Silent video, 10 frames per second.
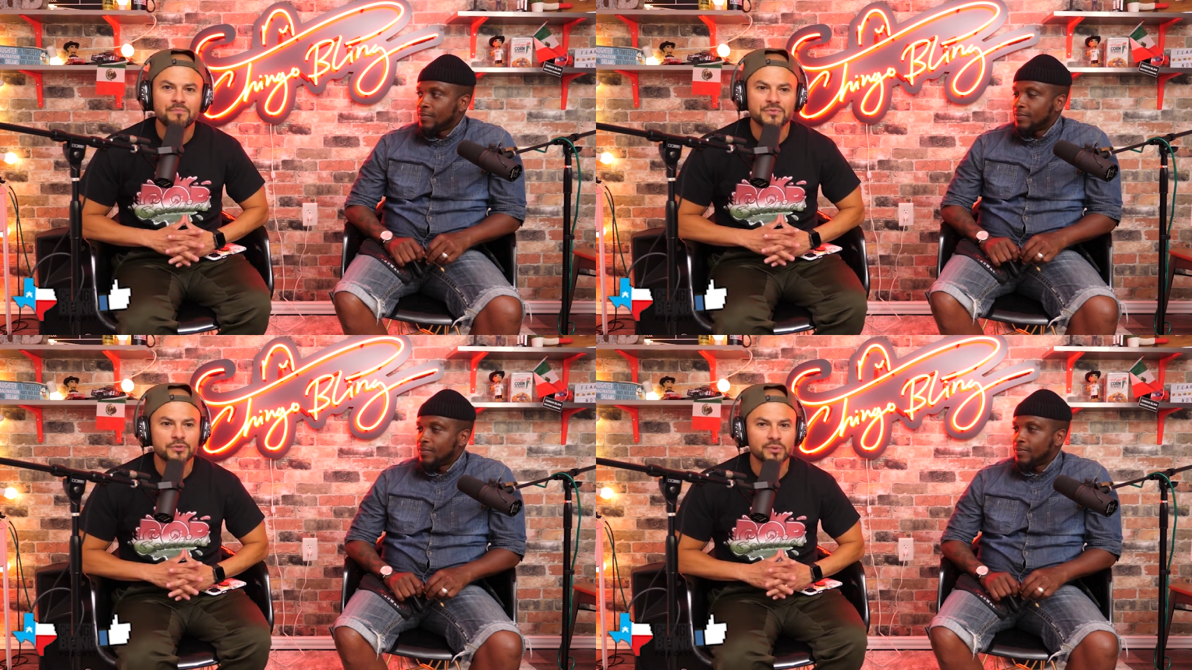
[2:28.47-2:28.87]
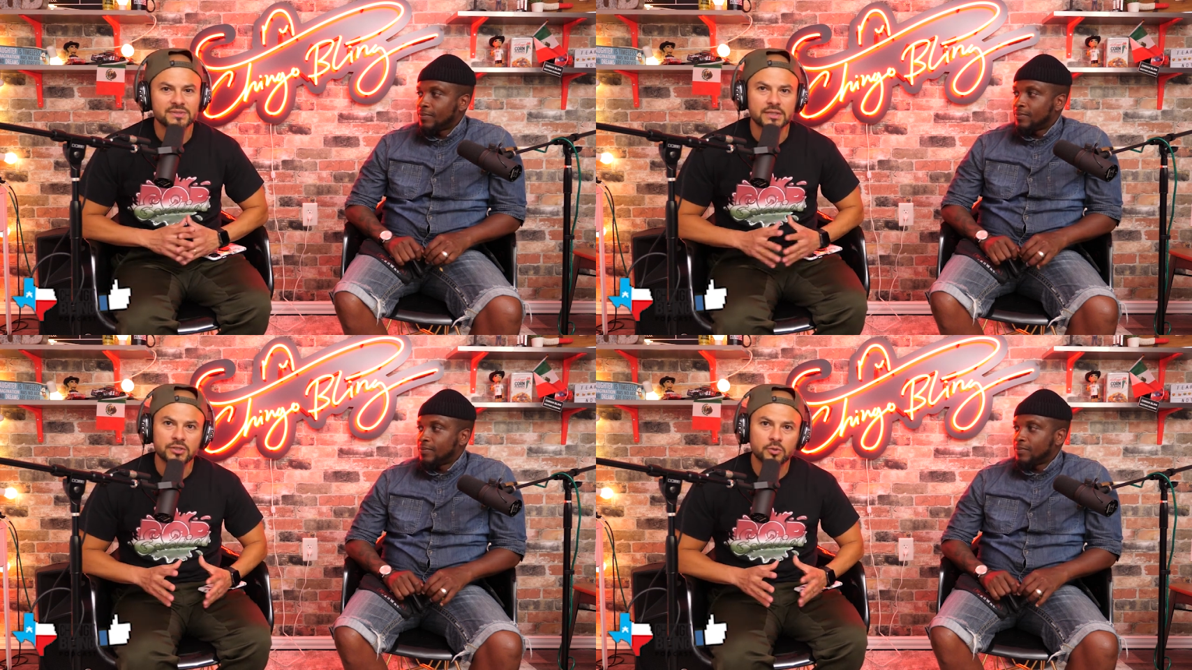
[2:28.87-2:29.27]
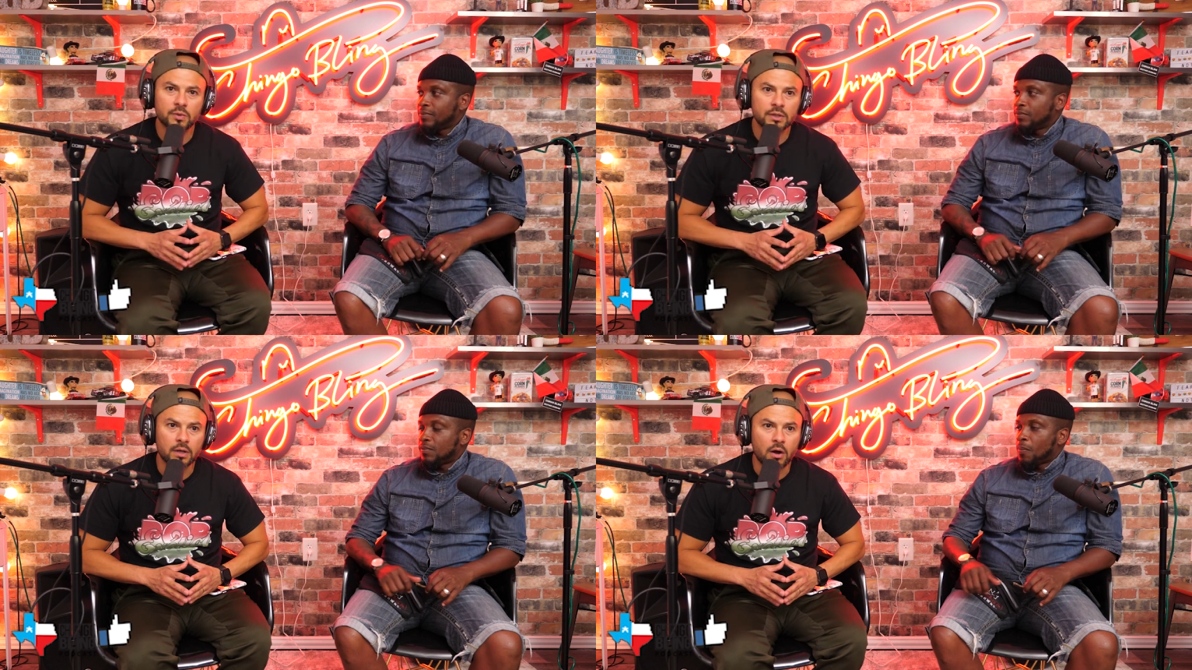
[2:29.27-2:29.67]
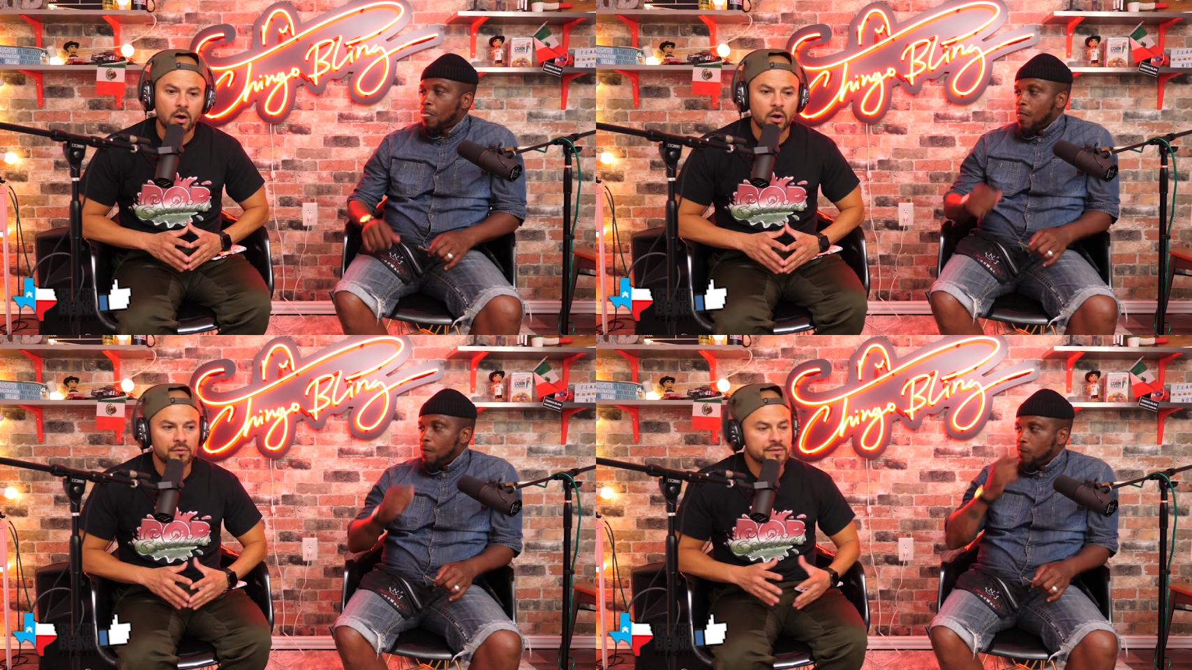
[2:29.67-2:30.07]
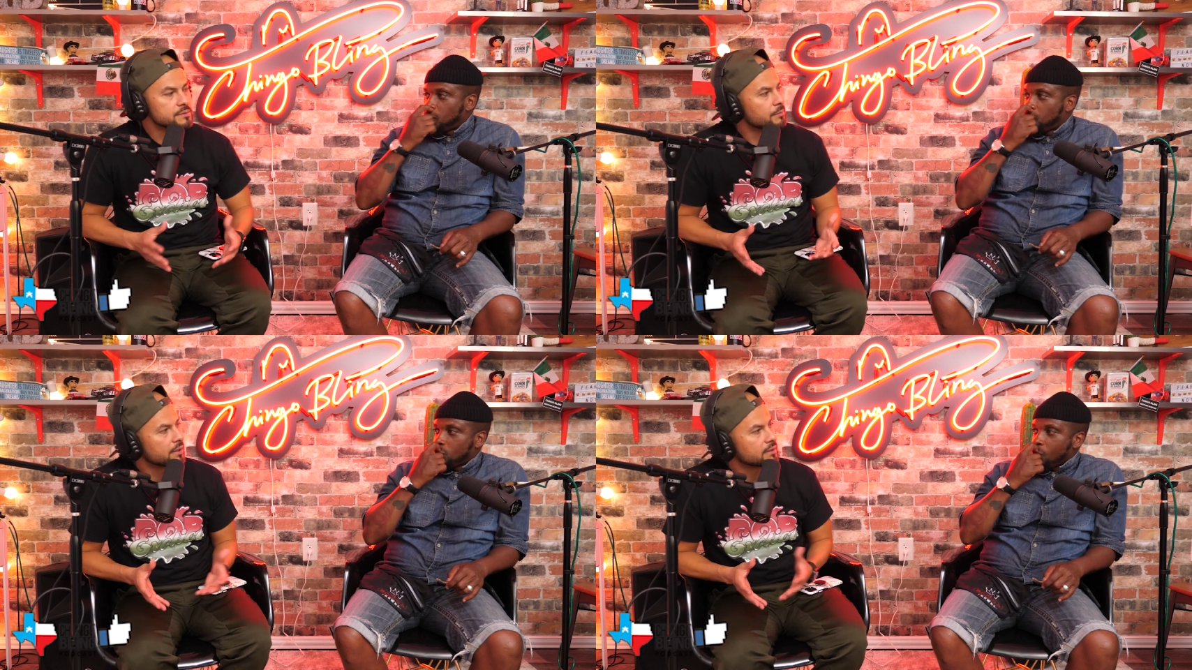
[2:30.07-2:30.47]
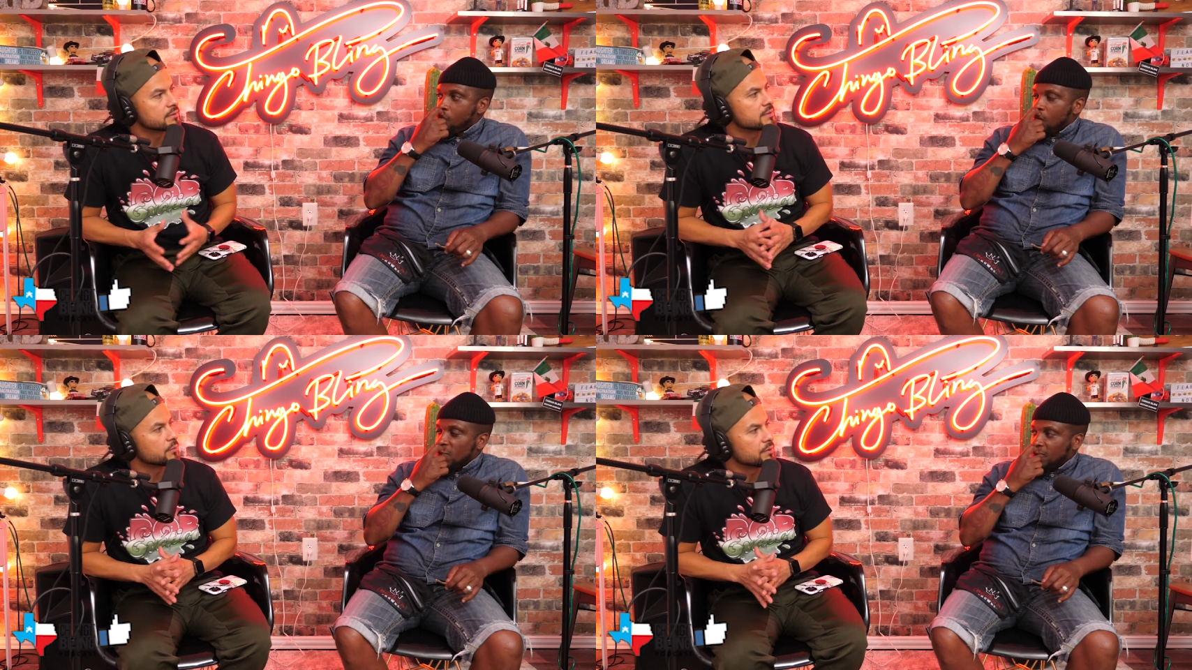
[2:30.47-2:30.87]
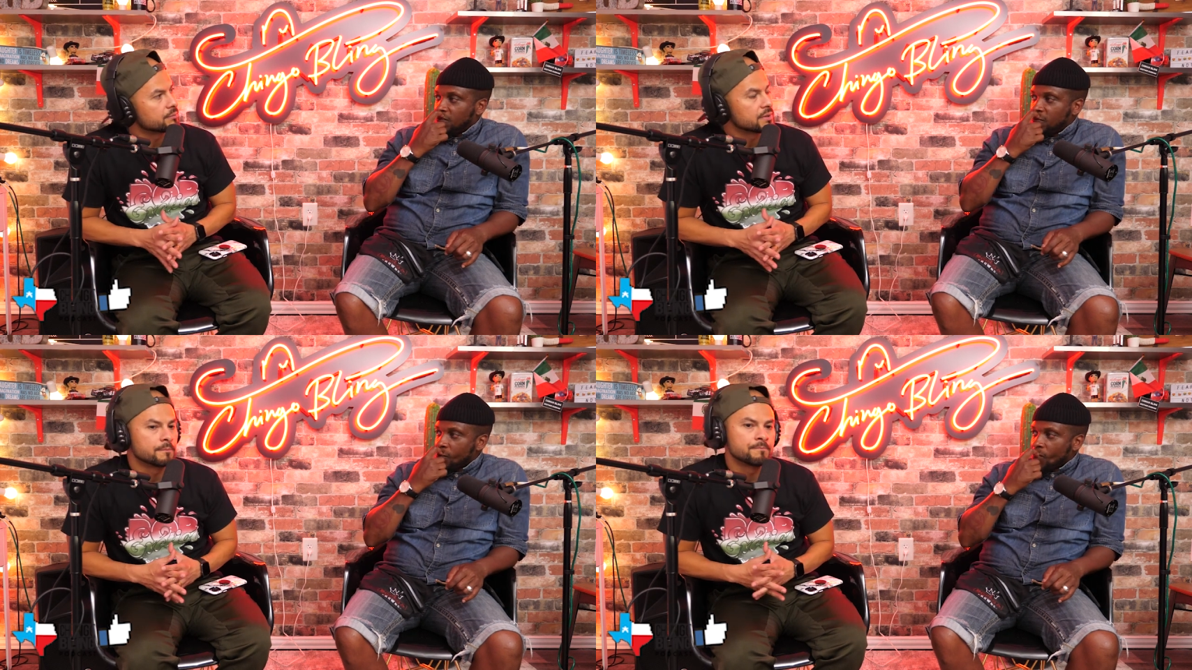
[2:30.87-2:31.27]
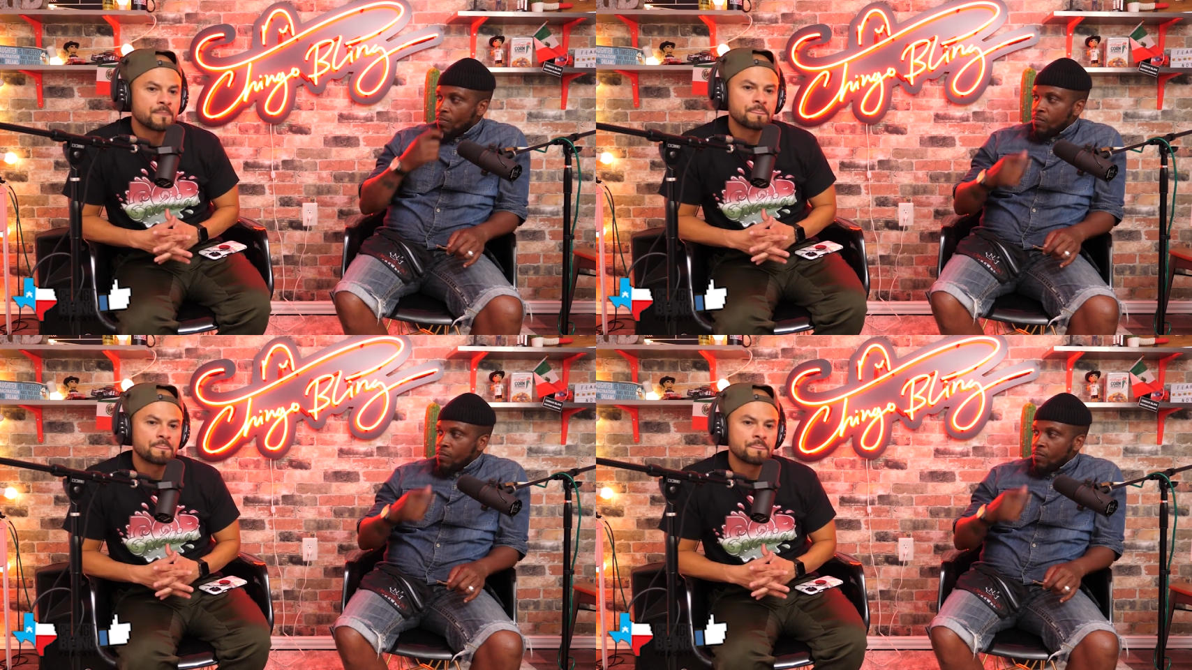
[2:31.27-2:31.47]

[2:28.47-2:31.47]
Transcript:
Speaker 1: So we said, you know what? All these markets that we've been,